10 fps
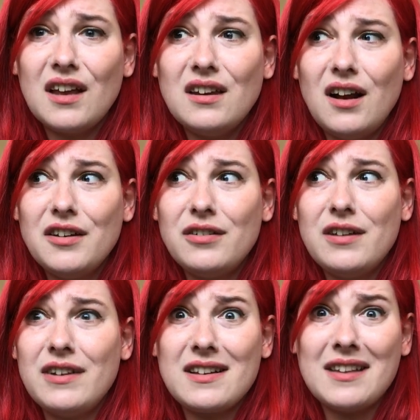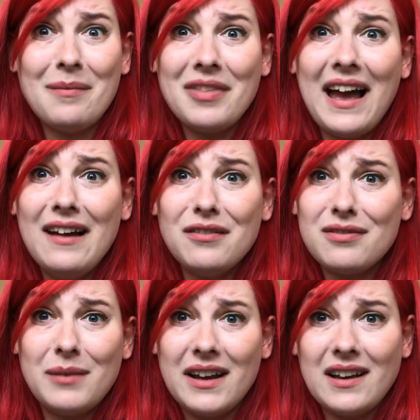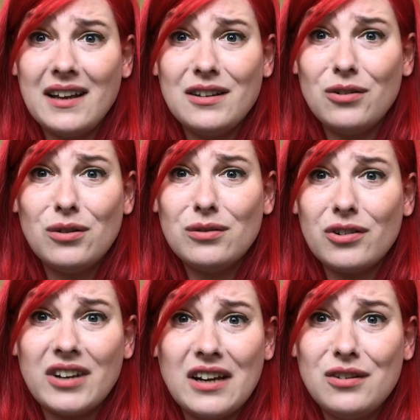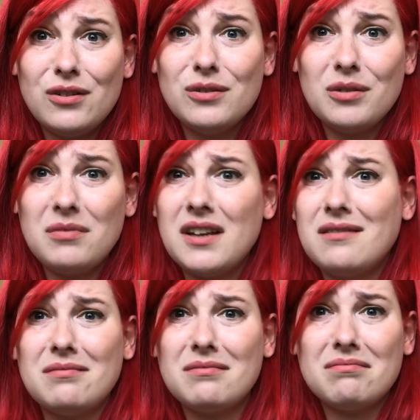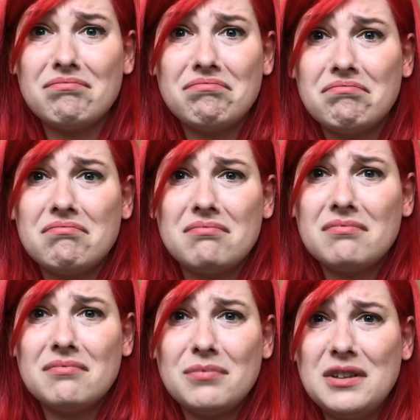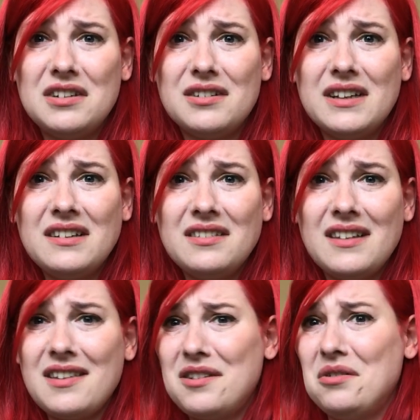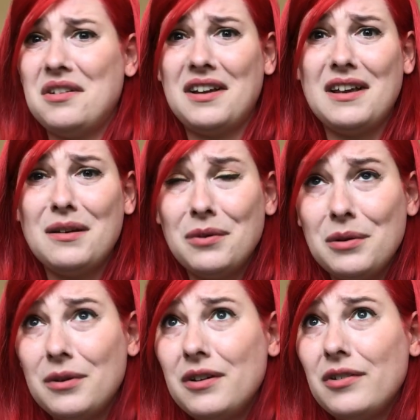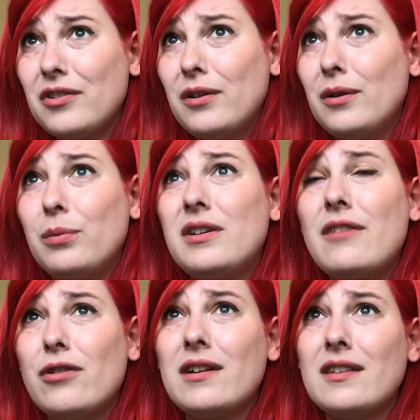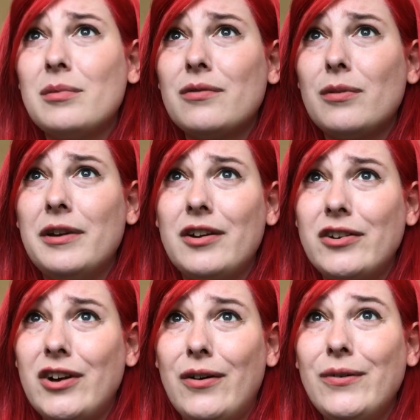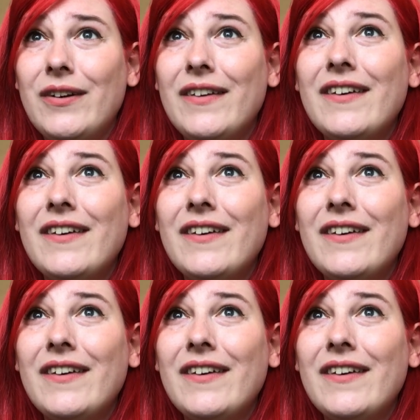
And I don't even accept that from my 8-year-old or 10-year-old. I'm like, what are you doing? That's not going to get you what you want, so I would never accept it from an adult.